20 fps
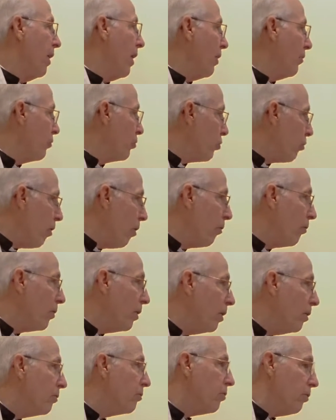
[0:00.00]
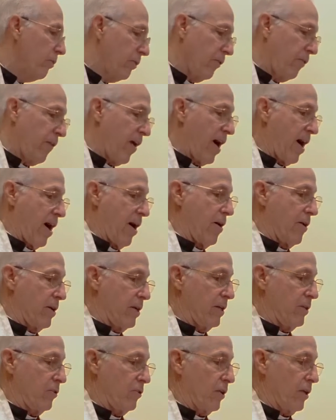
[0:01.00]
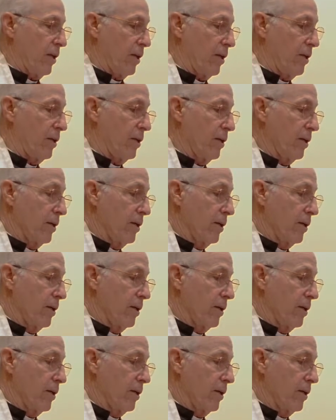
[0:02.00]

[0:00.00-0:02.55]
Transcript: and thrown into the fire, he said.